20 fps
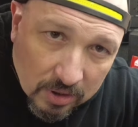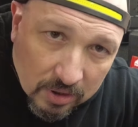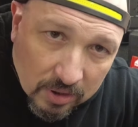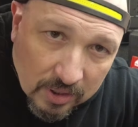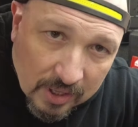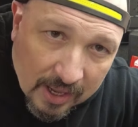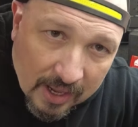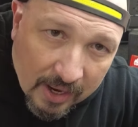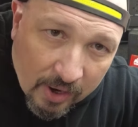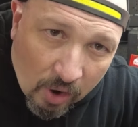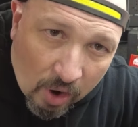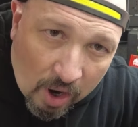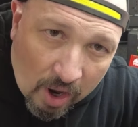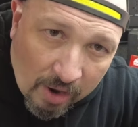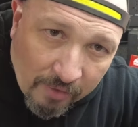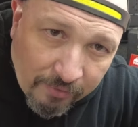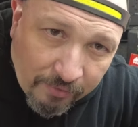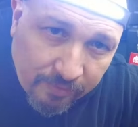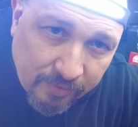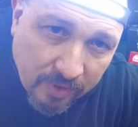Okay, and
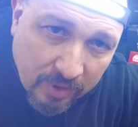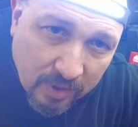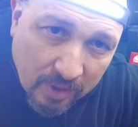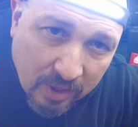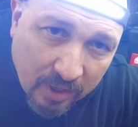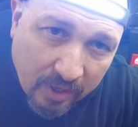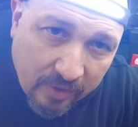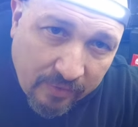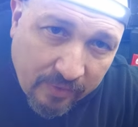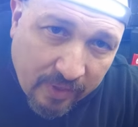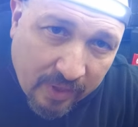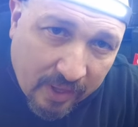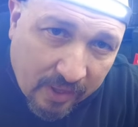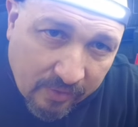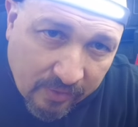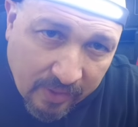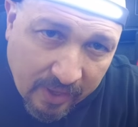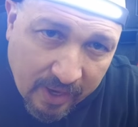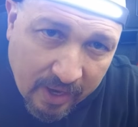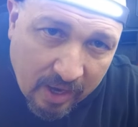off, and
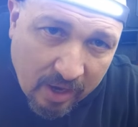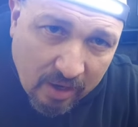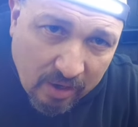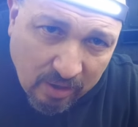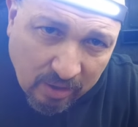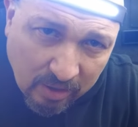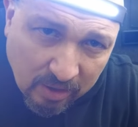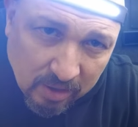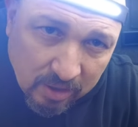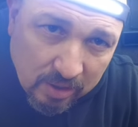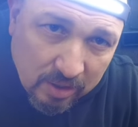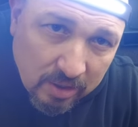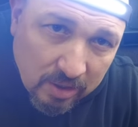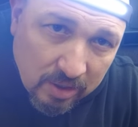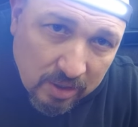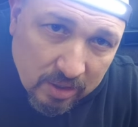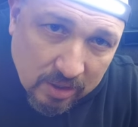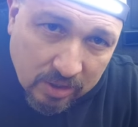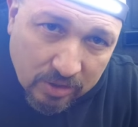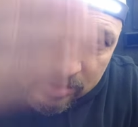then there,
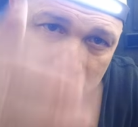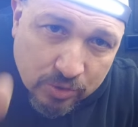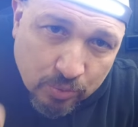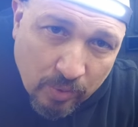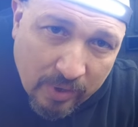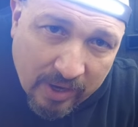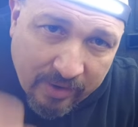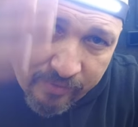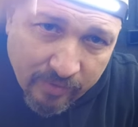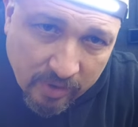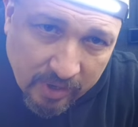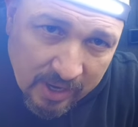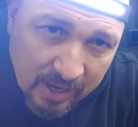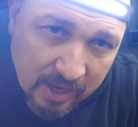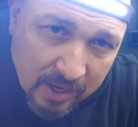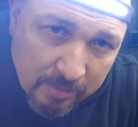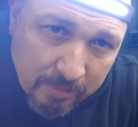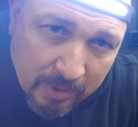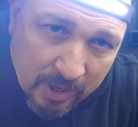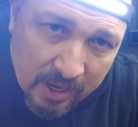and just wave your
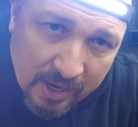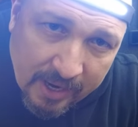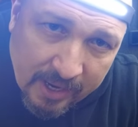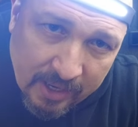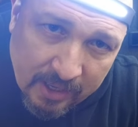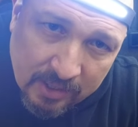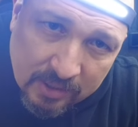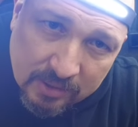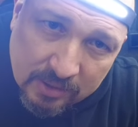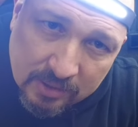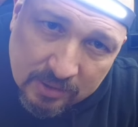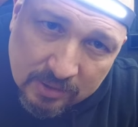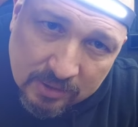hand by it.